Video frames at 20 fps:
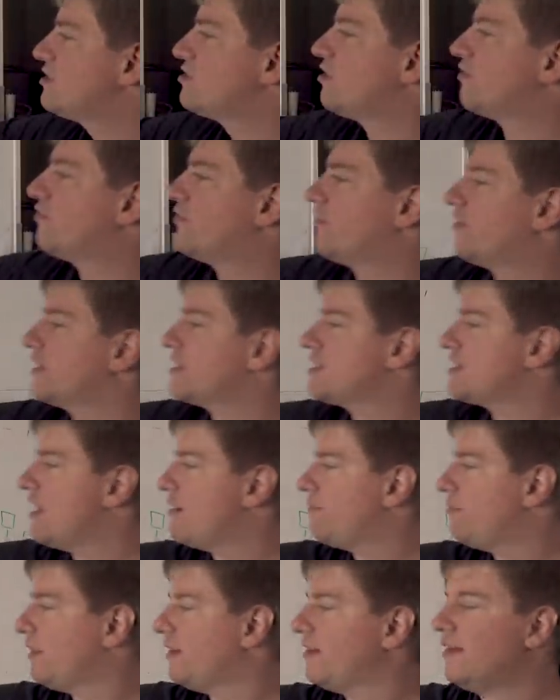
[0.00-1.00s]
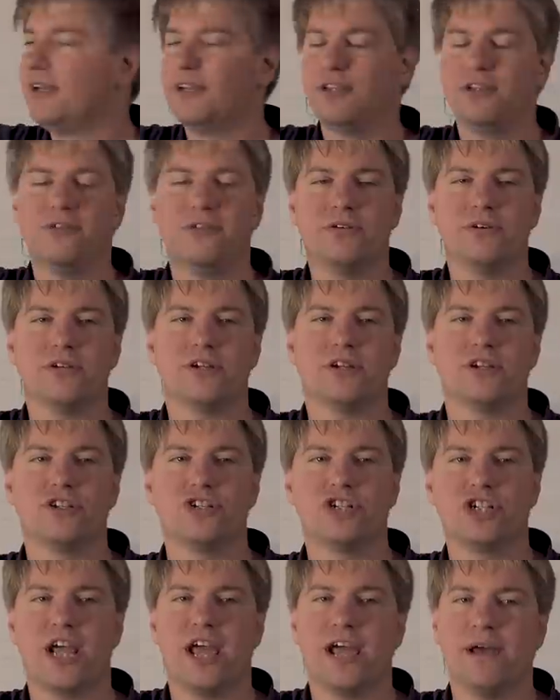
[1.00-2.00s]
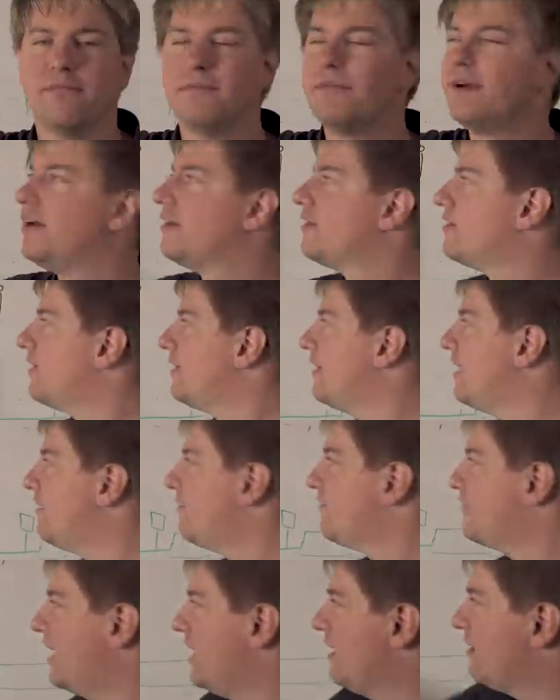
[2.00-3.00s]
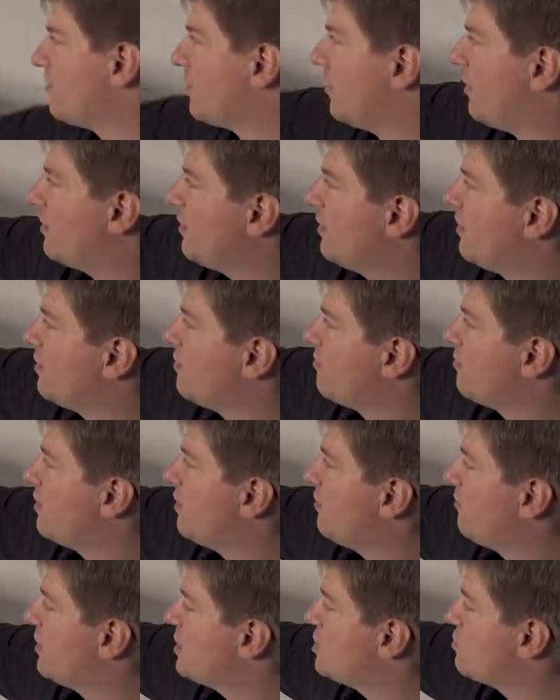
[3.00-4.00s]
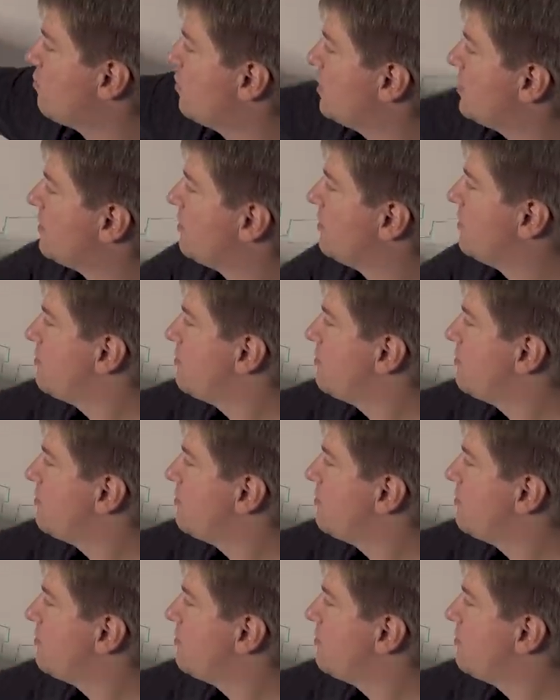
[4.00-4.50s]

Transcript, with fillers: So for example, you could jam the left aileron, which would